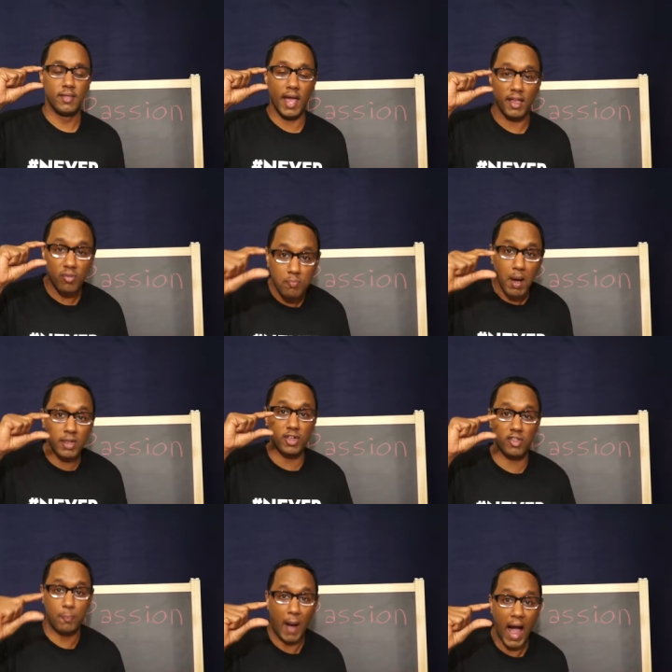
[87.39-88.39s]
as much
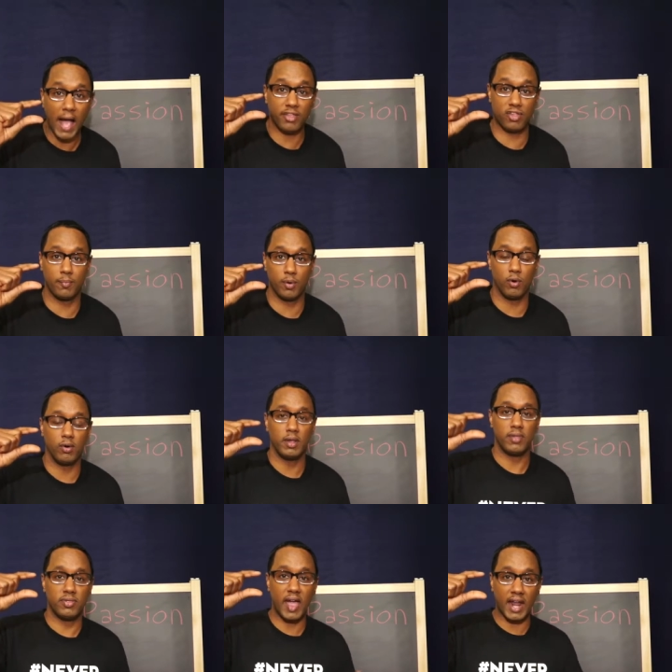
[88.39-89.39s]
as possible
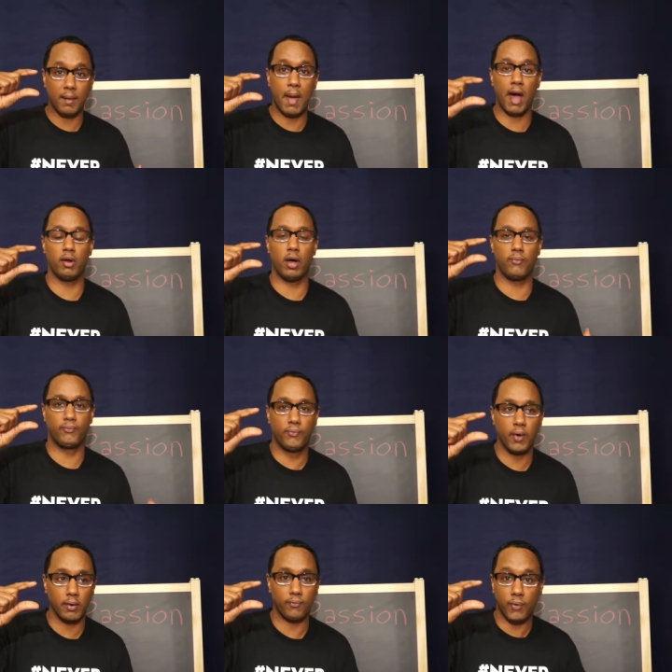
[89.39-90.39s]
that amount of
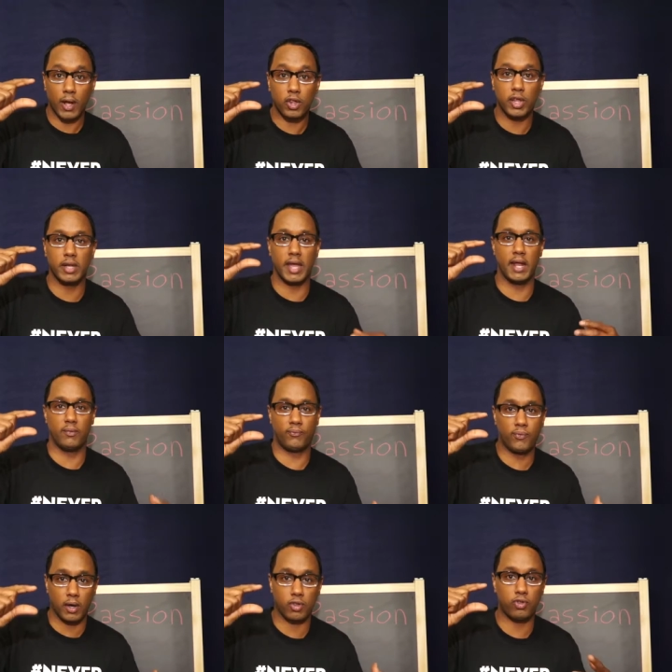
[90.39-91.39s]
friction and
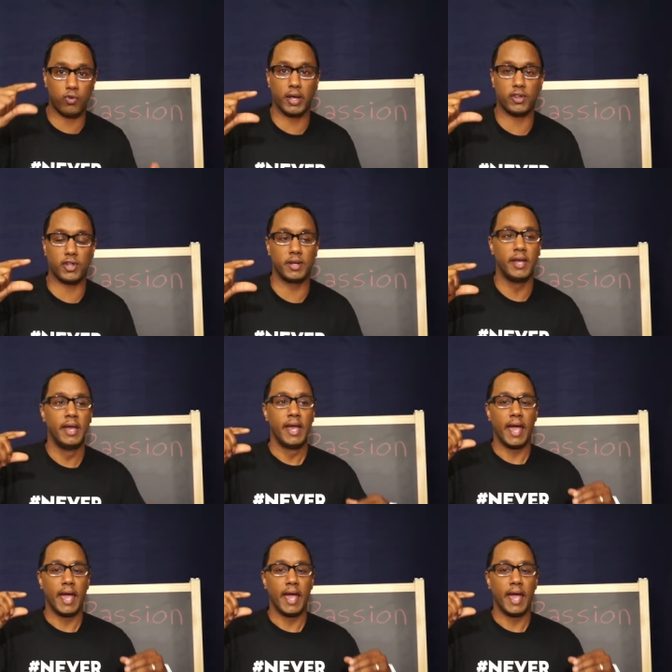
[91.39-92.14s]
frustration.